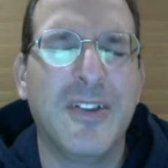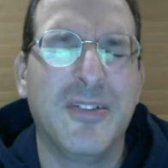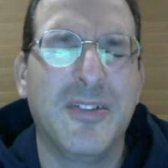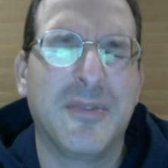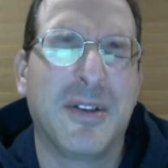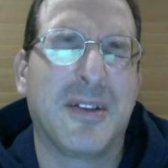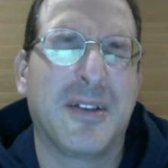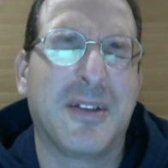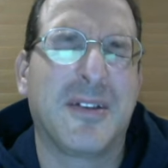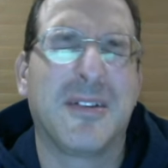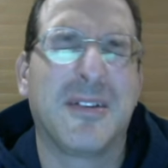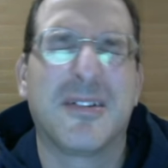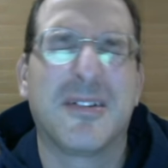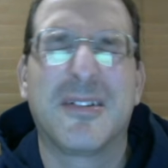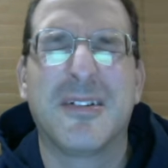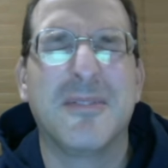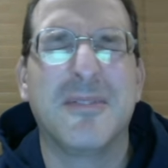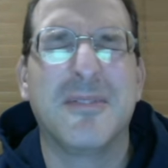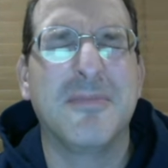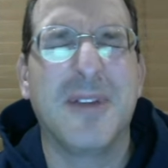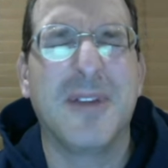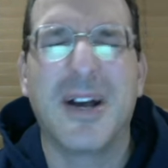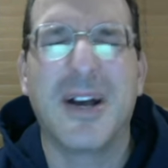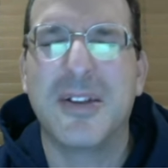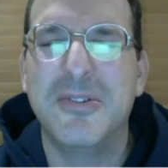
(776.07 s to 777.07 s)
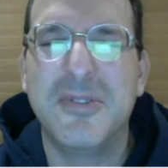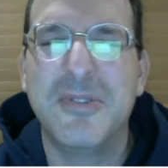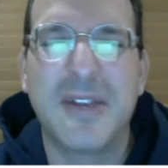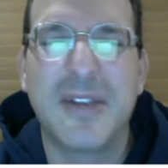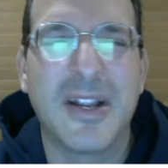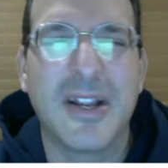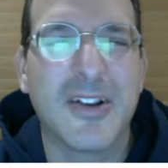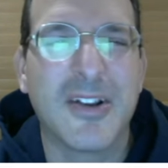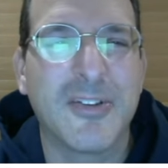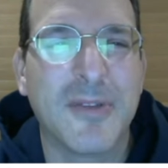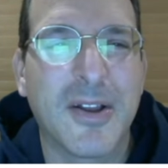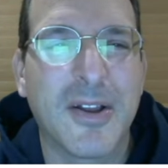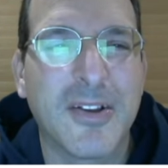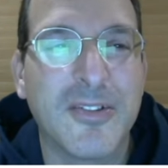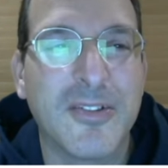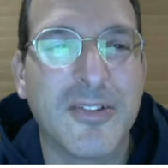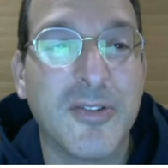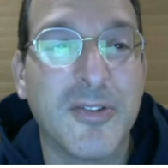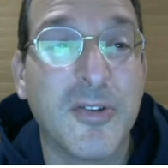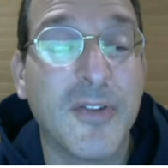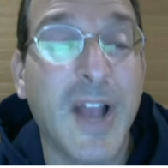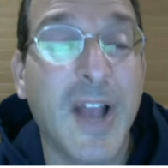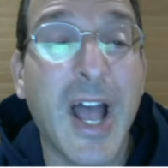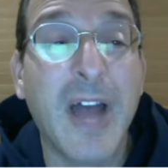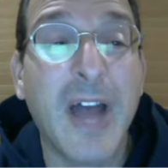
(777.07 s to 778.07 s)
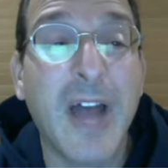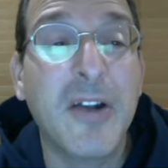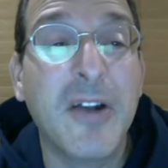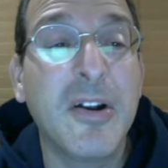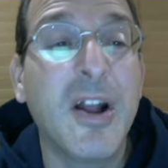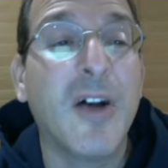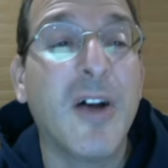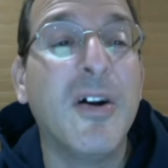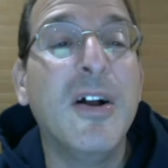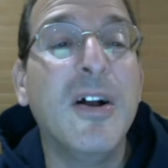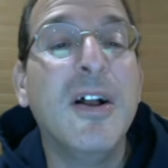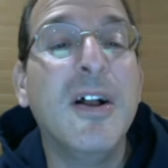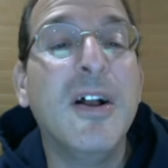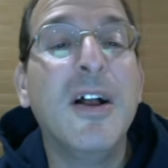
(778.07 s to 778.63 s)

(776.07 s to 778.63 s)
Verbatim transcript: I'm like, oh, come on, who cares about a slofie? I don't know.